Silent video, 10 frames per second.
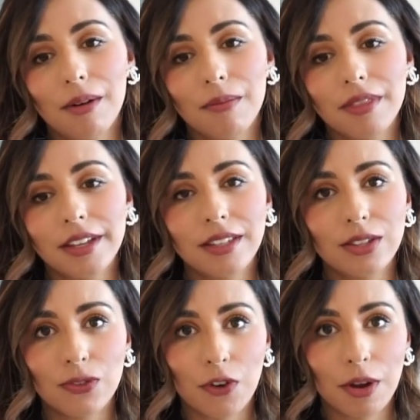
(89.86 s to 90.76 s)
This
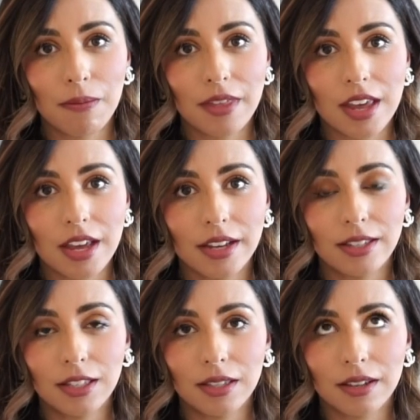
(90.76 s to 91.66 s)
is from the
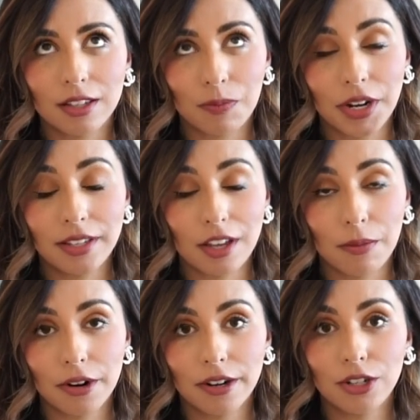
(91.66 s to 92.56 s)
Spring
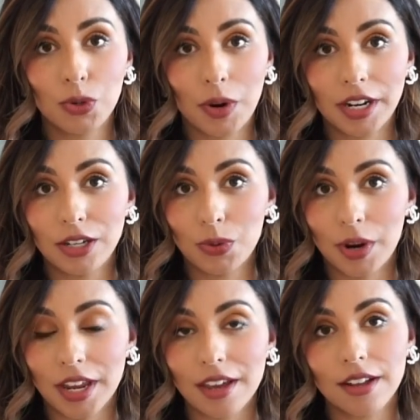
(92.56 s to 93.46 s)
Summer
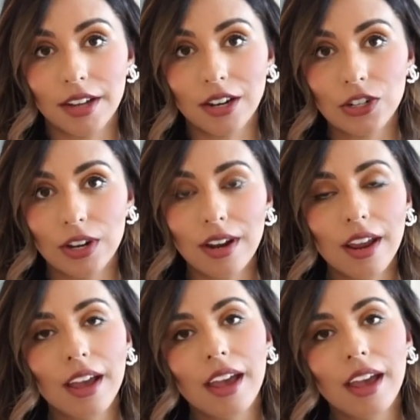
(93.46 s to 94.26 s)
2020 collection,